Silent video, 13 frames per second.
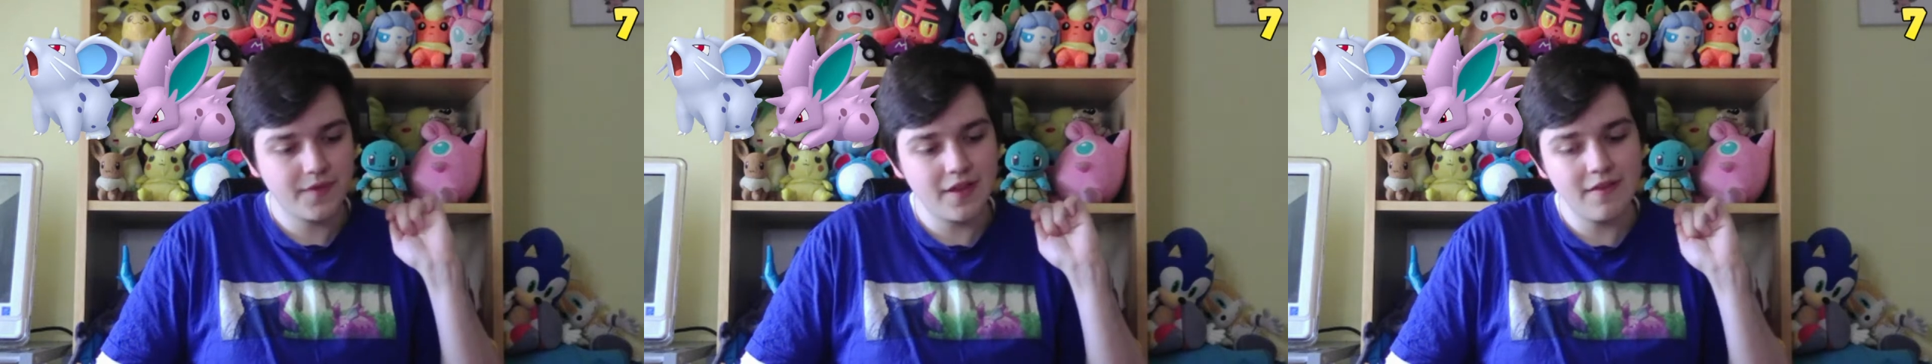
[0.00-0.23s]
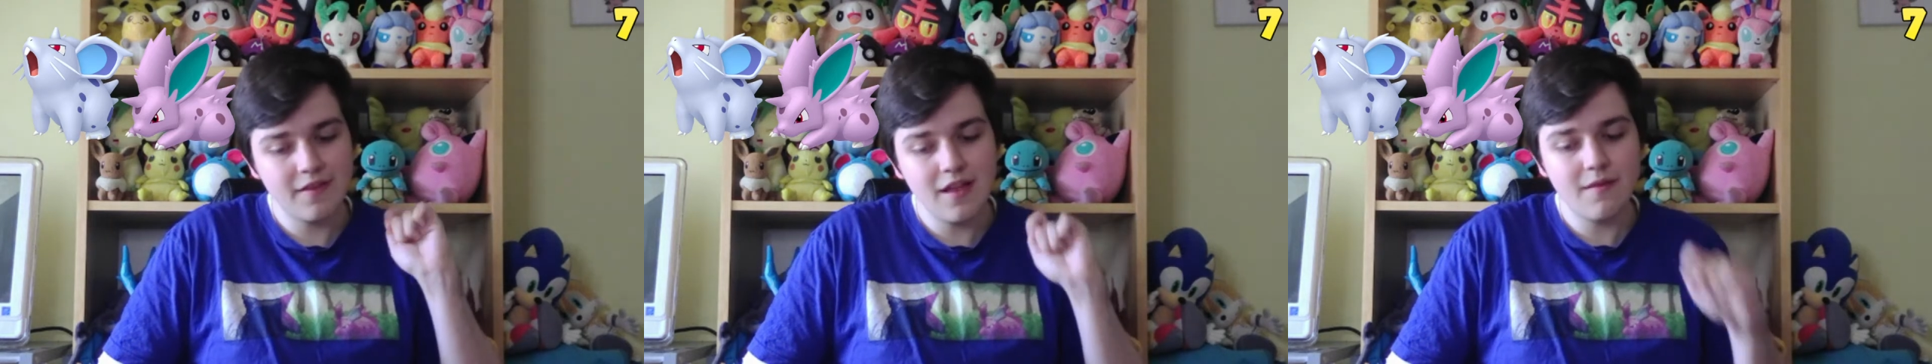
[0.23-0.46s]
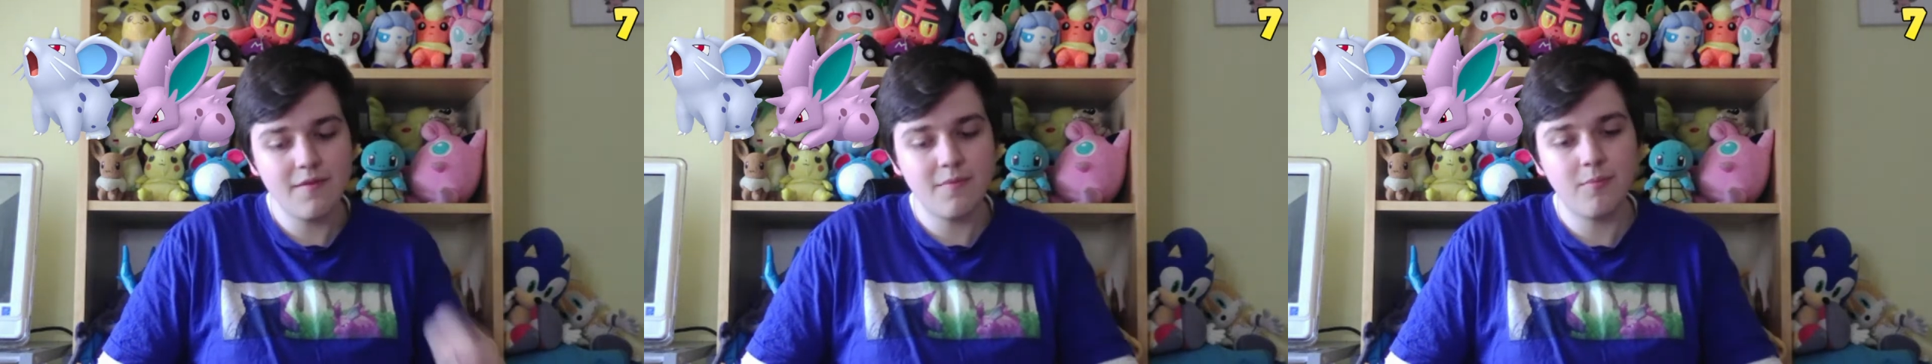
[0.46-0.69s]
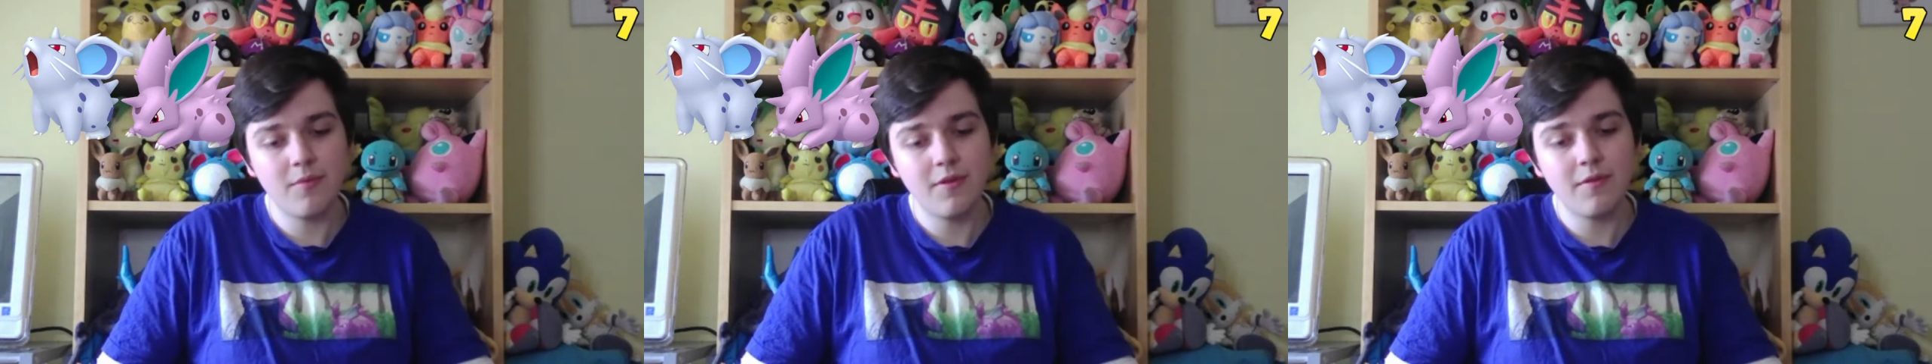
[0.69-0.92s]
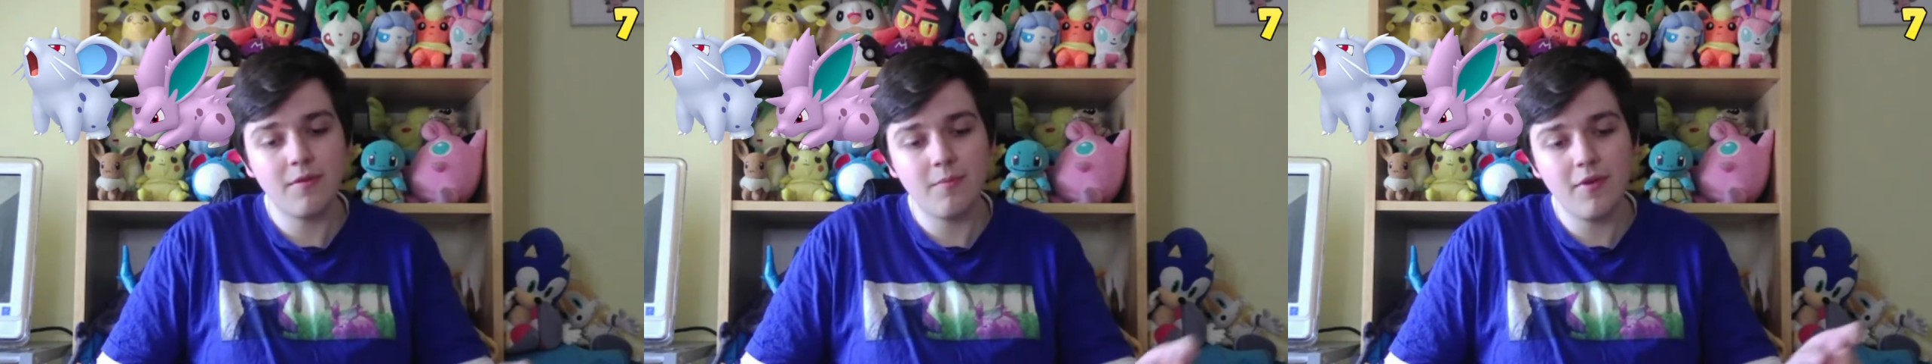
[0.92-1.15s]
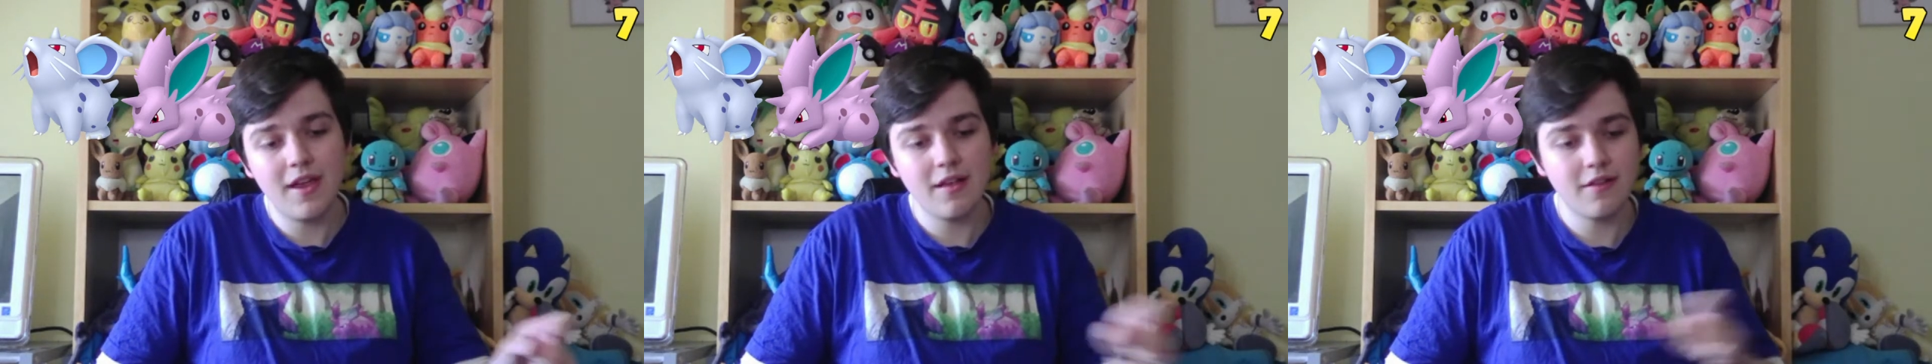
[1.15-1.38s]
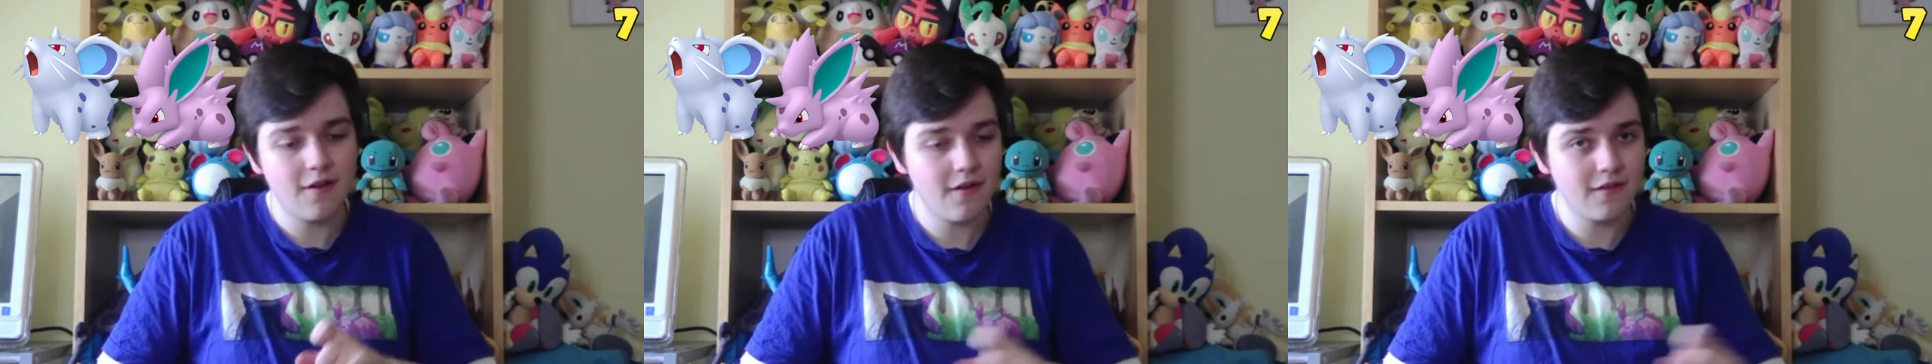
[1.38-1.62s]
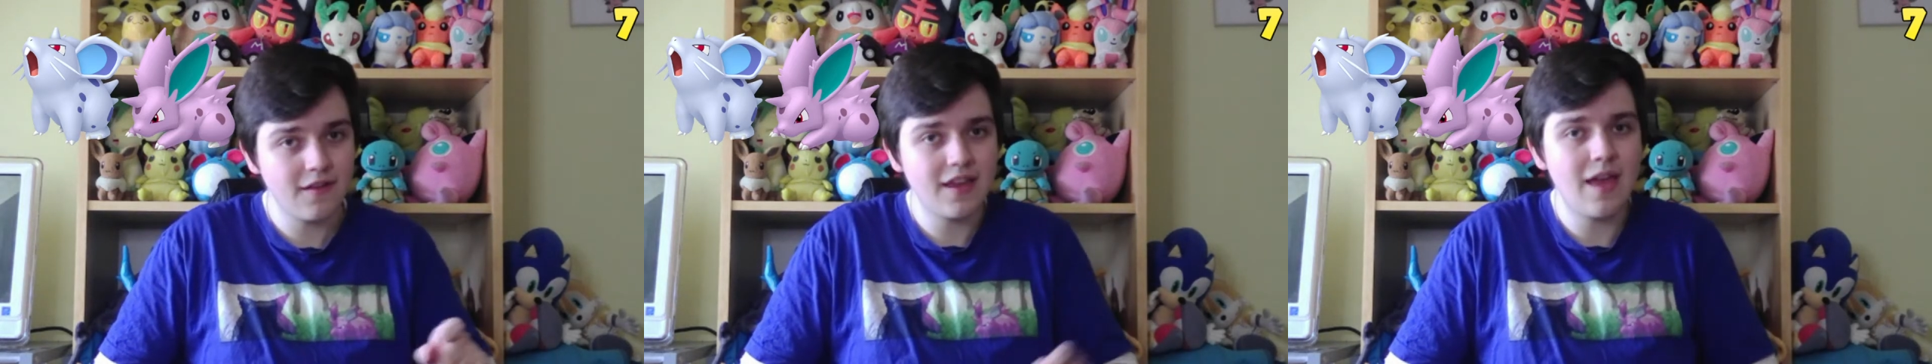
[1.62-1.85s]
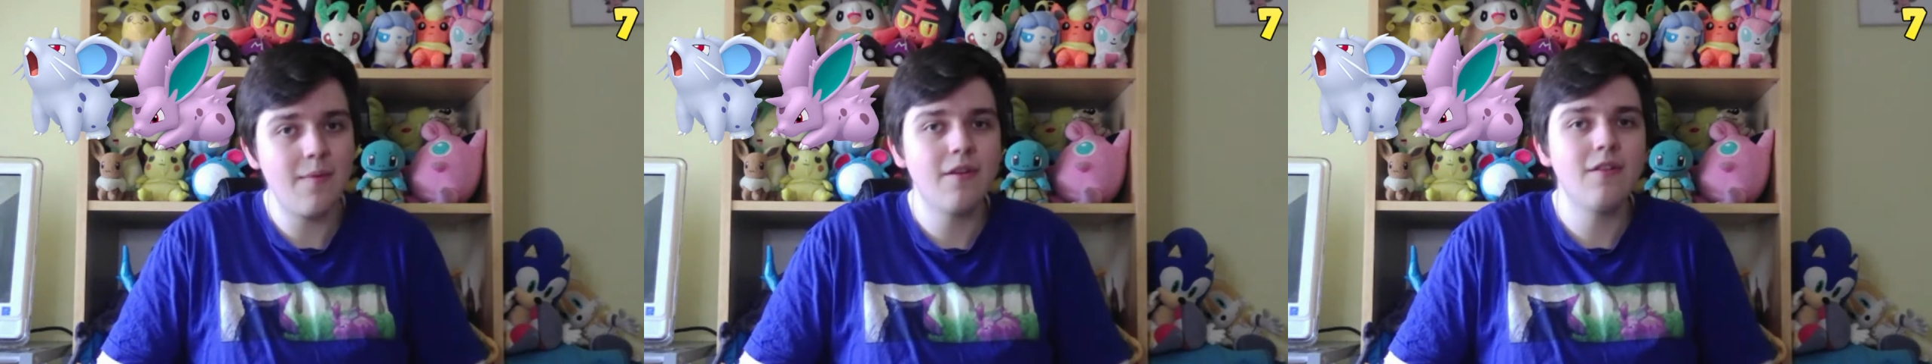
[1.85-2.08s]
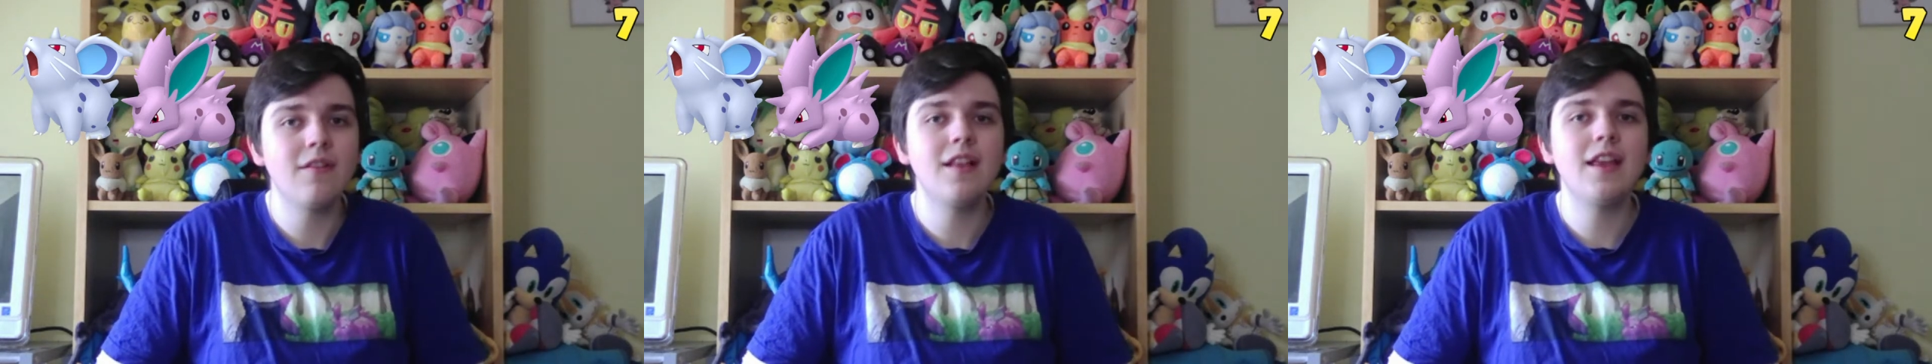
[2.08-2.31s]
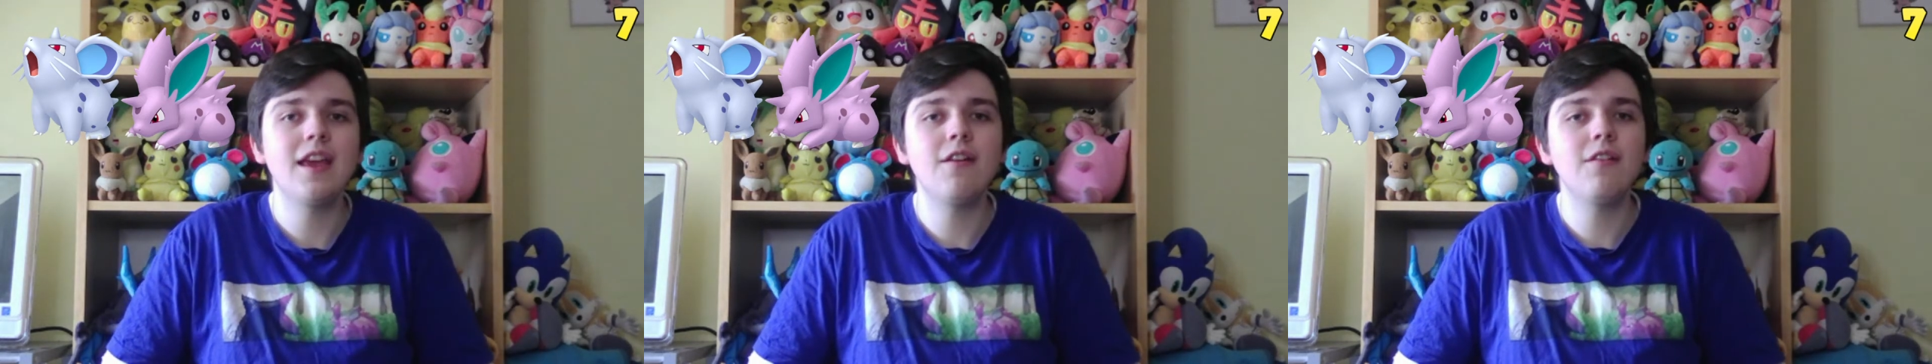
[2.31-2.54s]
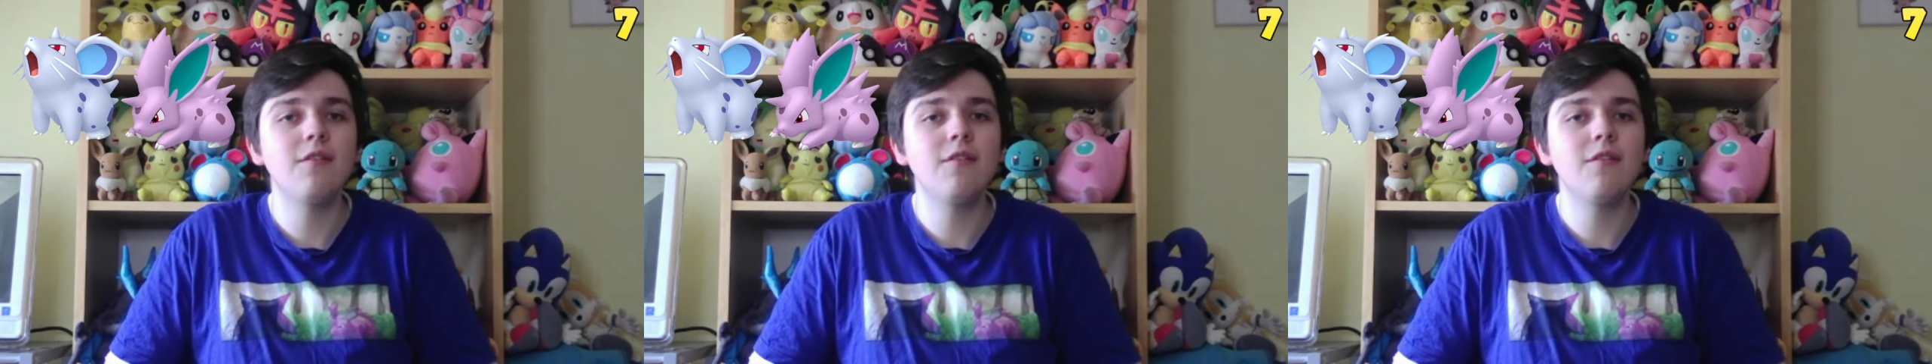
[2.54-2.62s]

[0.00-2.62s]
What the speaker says: instead of spraying toxic chemicals in the air,